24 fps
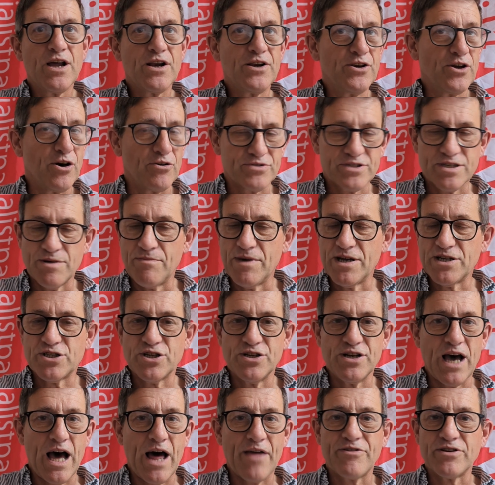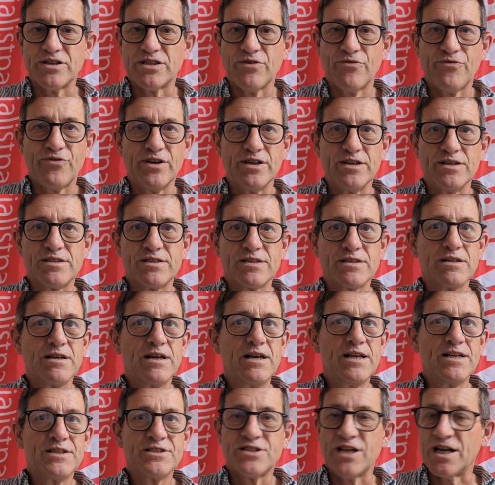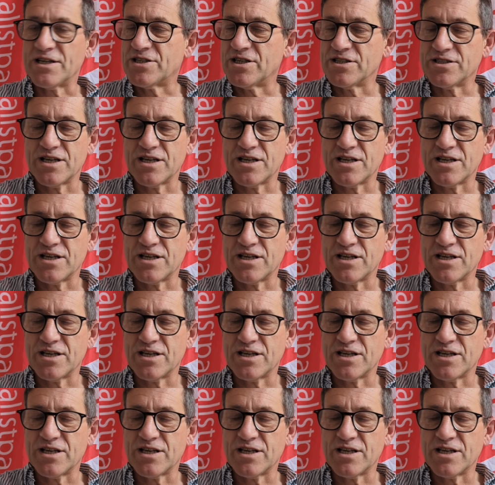not to mention other defeats such